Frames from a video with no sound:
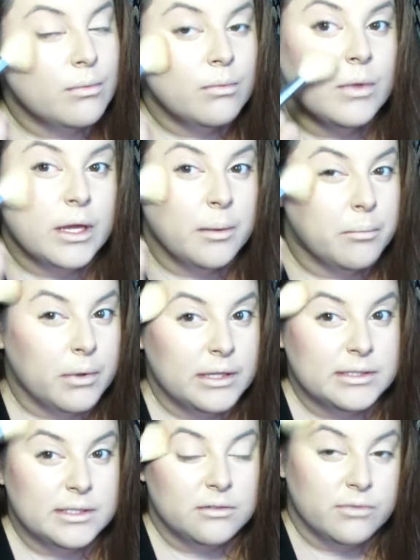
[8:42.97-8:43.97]
like it
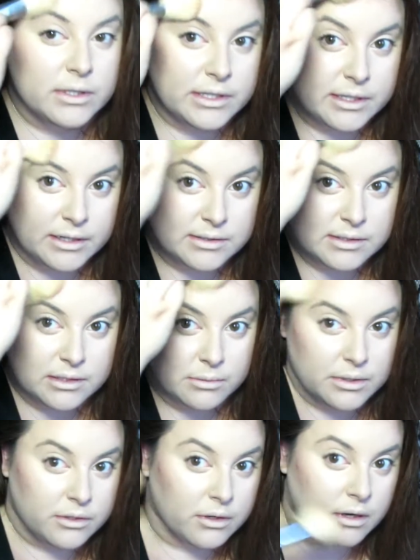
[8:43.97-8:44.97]
blends in really nicely
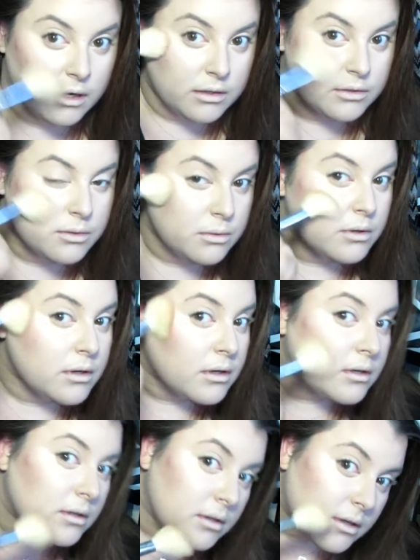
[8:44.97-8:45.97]
with your contour.
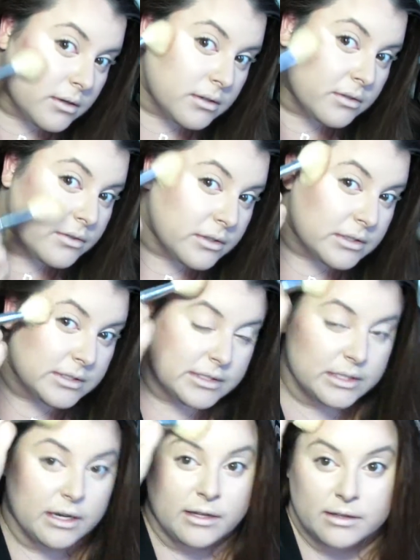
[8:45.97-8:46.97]
I don't know if you can
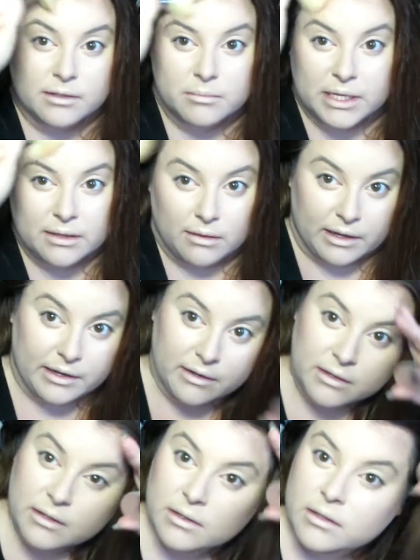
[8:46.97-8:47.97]
see it. I think my light
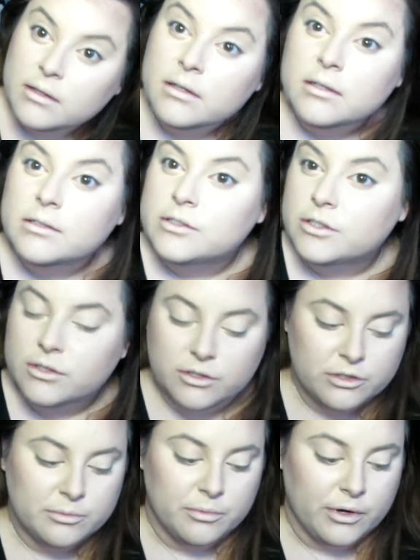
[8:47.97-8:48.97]
is just
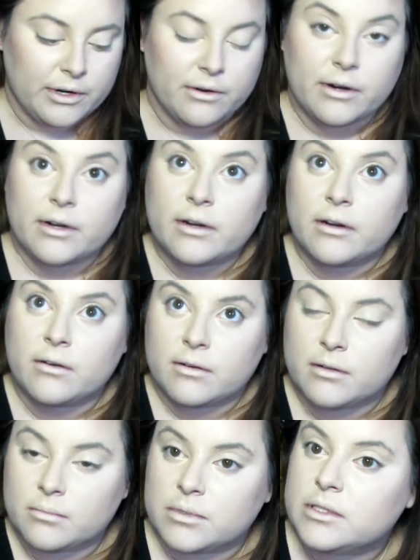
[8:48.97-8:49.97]
too bright right now,
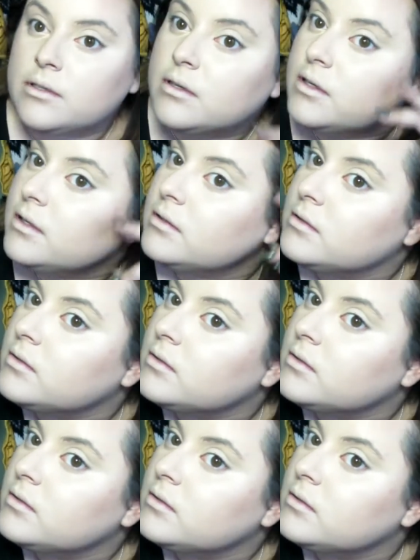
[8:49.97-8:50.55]
and I'm sorry.